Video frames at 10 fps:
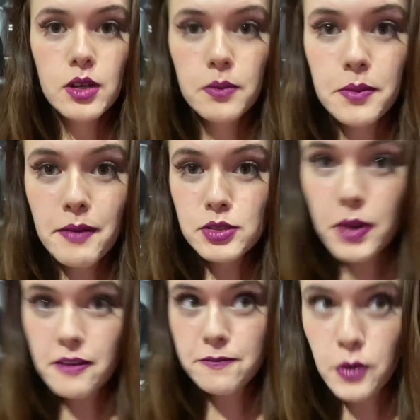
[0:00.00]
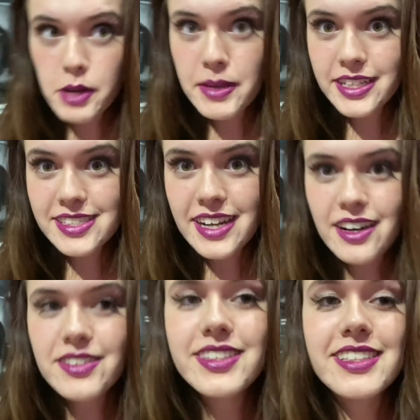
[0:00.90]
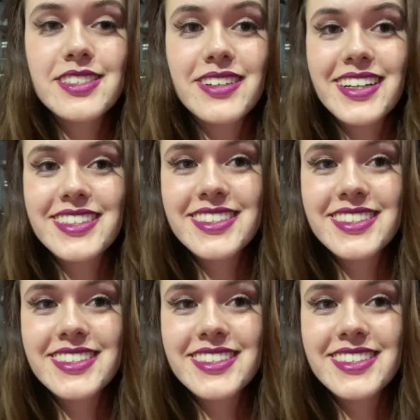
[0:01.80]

We have to wait 40 minutes now. That's great.